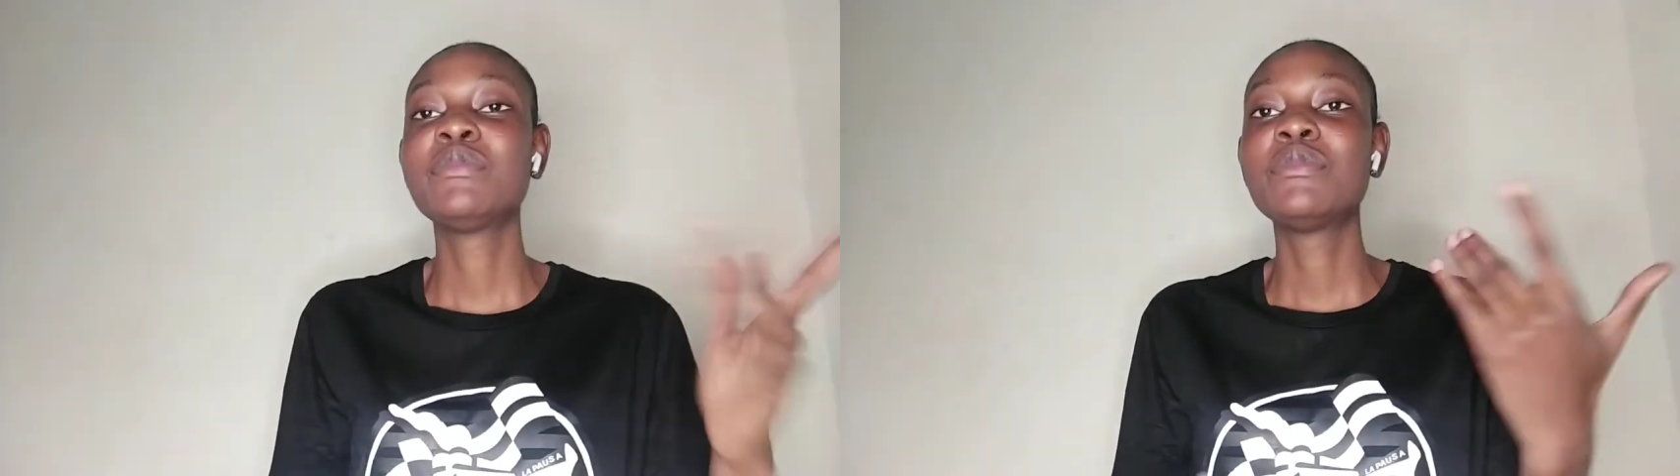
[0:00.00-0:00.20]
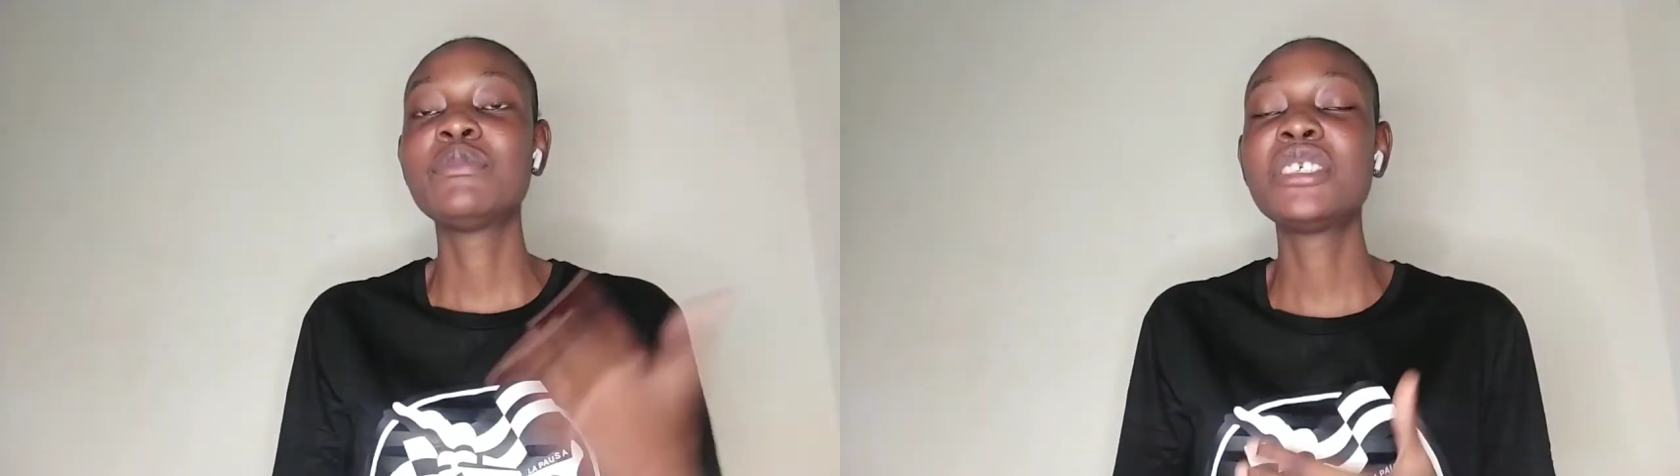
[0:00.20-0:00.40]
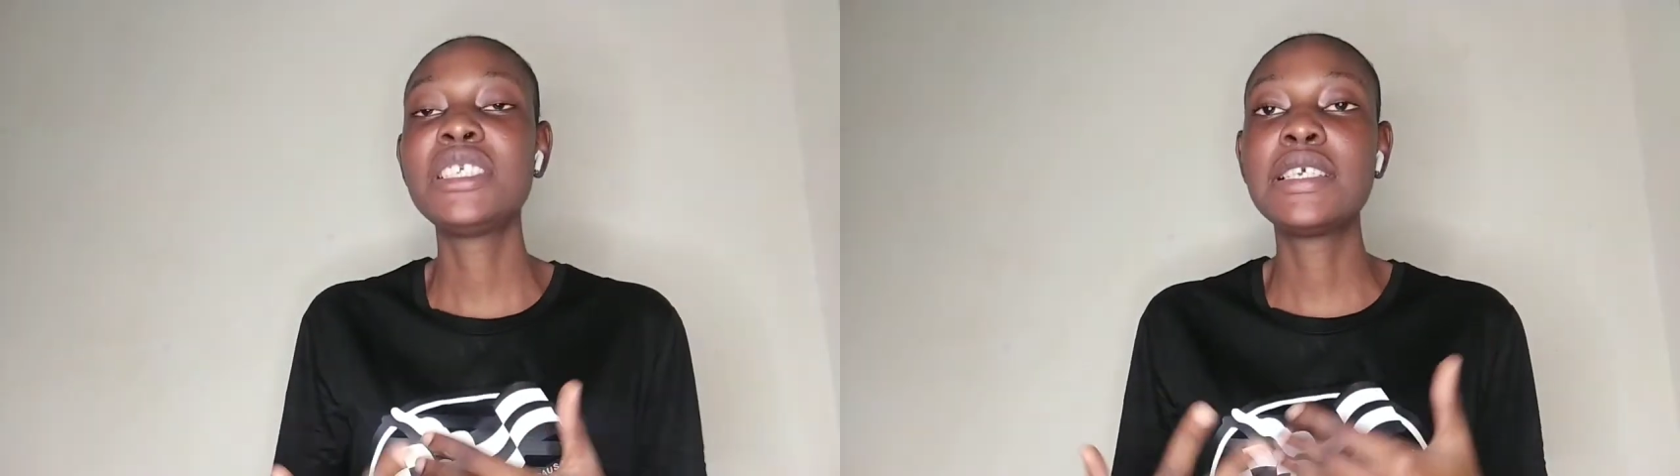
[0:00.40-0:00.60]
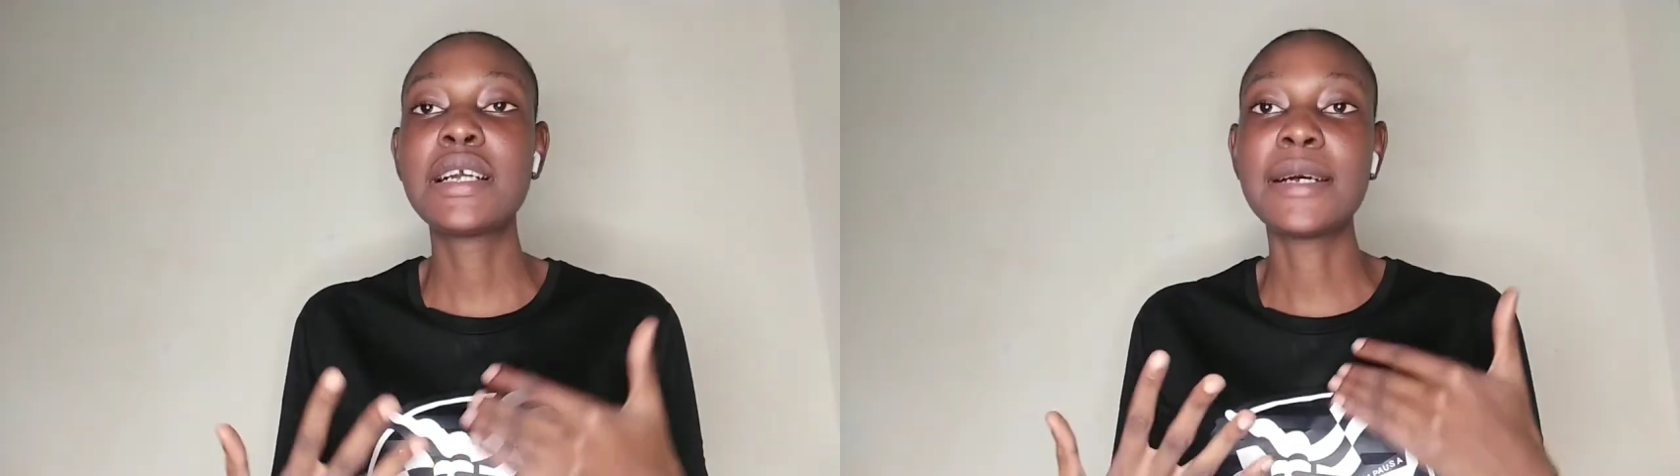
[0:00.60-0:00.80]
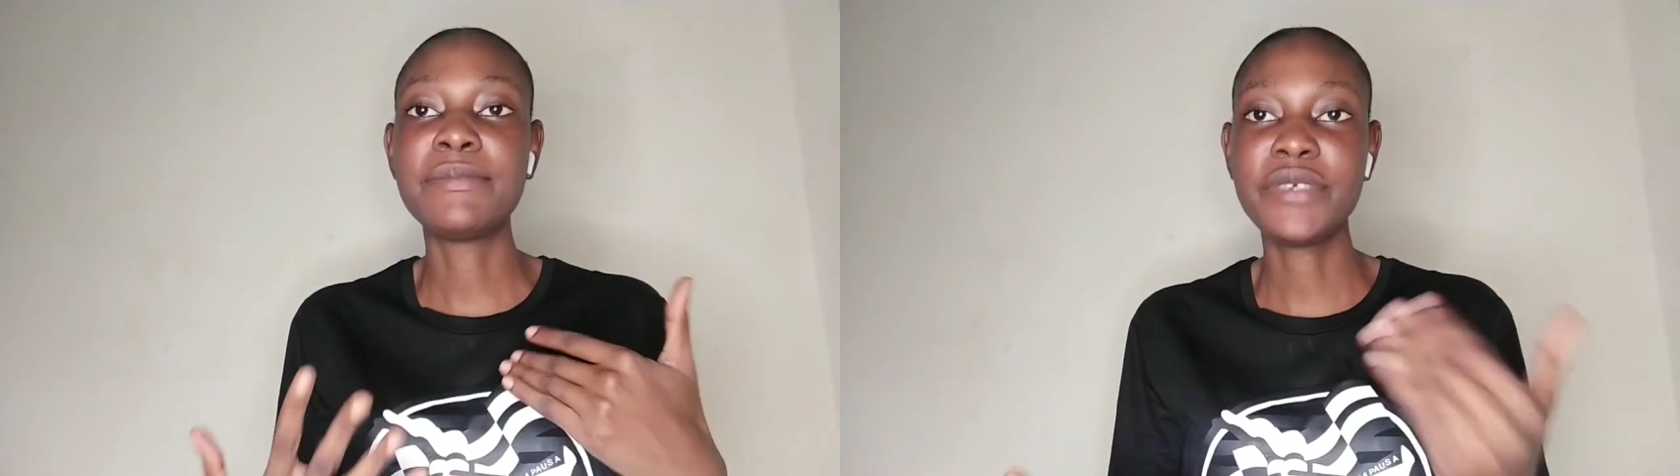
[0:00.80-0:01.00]
Money
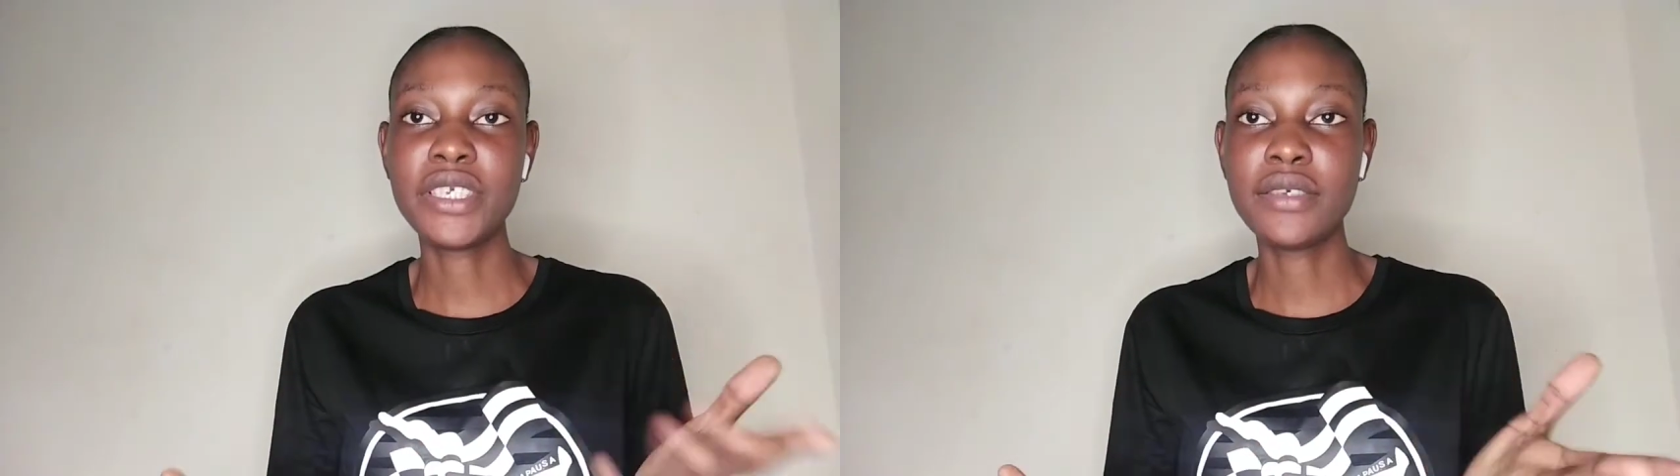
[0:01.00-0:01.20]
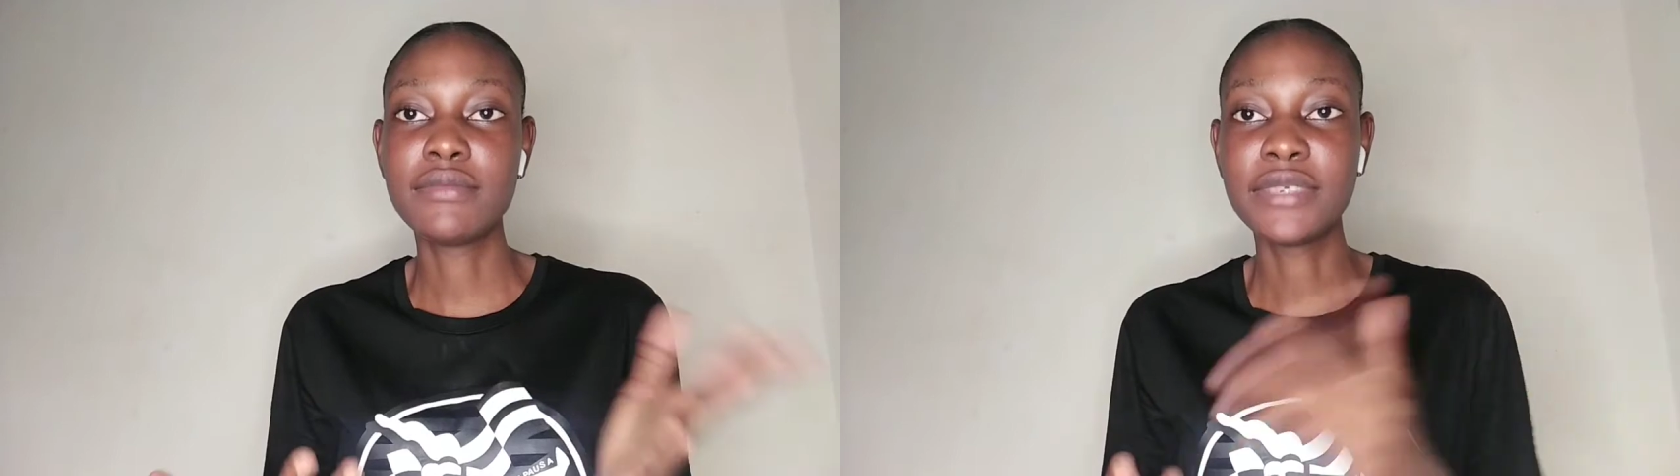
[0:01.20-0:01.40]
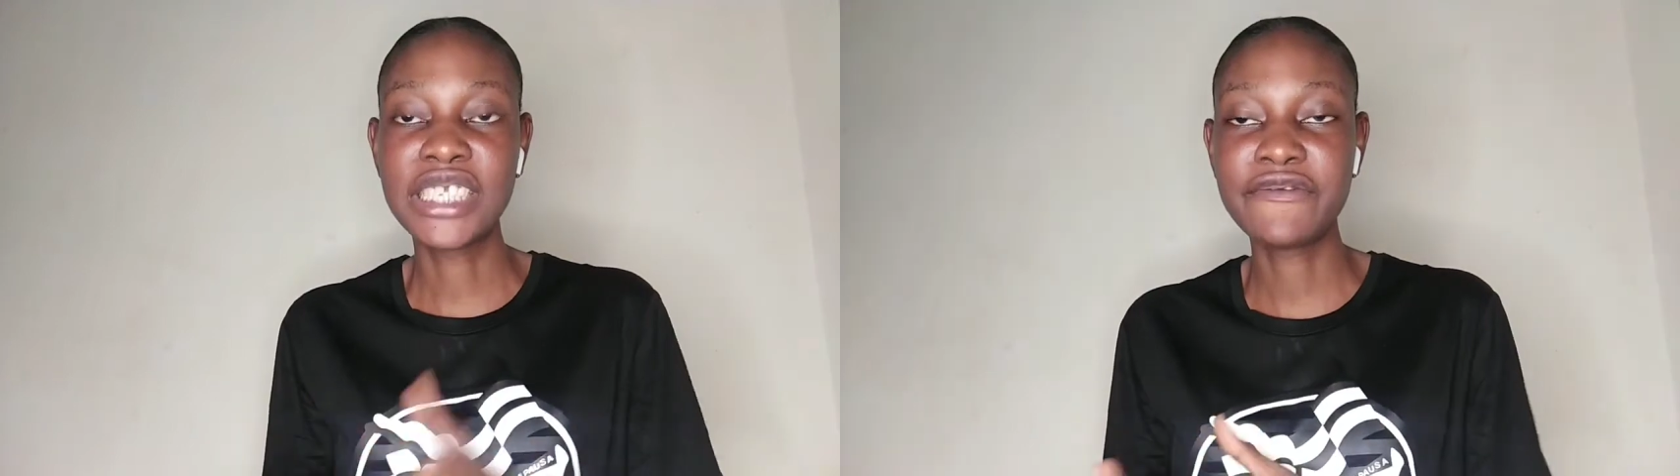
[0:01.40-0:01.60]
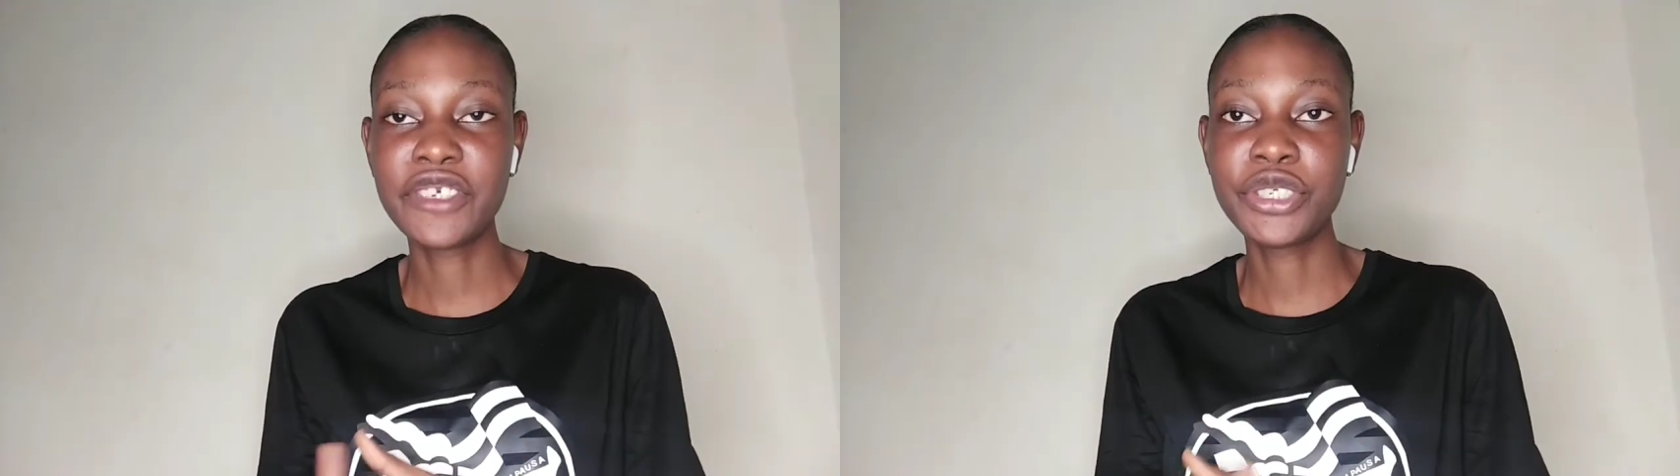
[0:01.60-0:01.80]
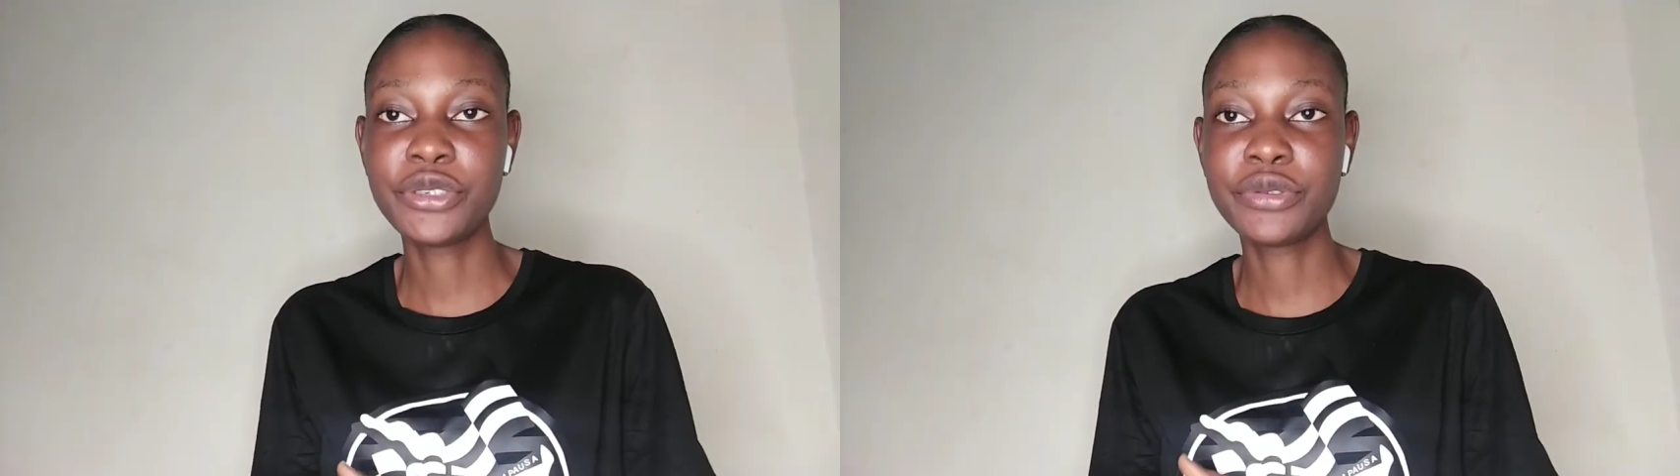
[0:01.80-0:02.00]
can be
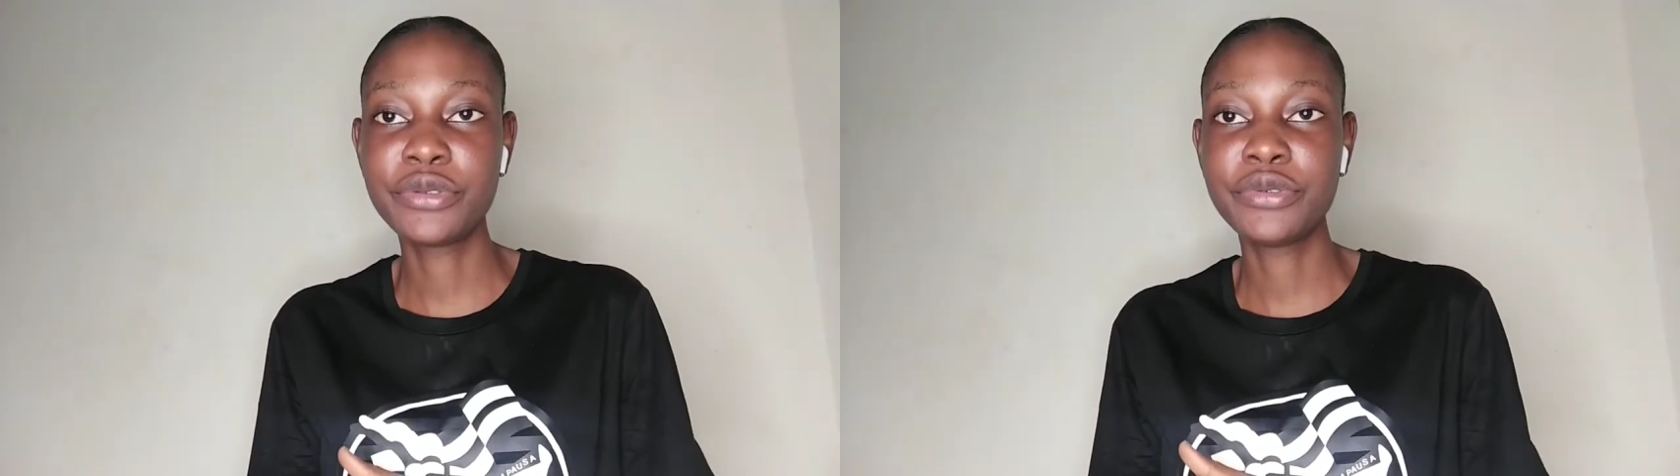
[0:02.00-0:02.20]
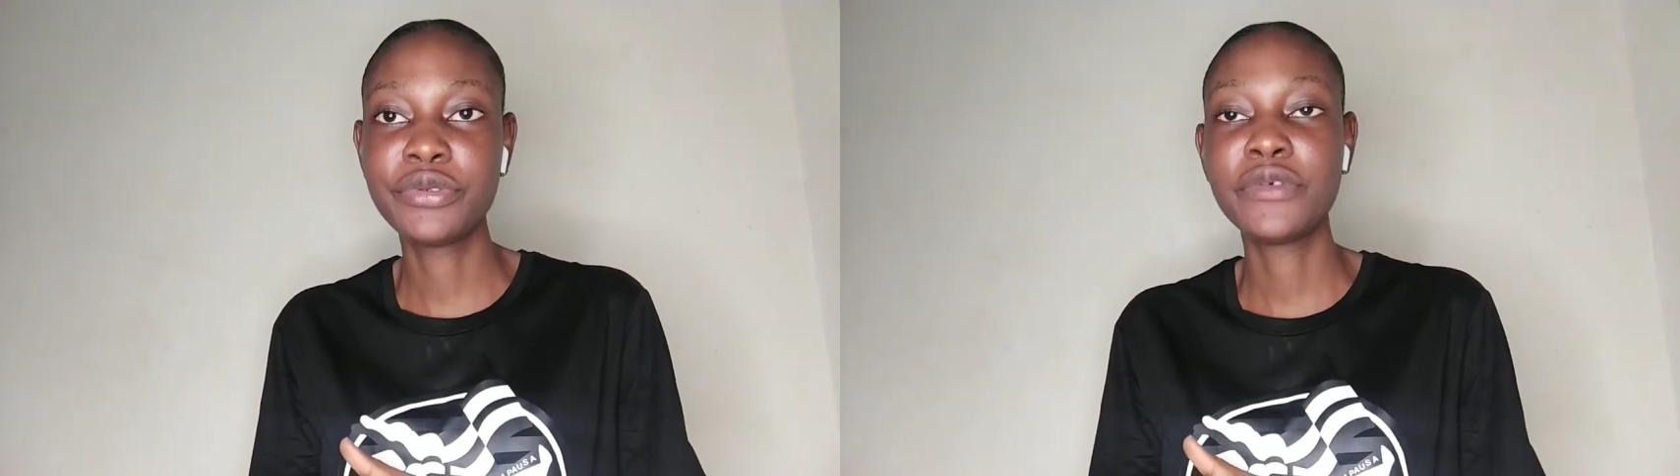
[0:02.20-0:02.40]
motivation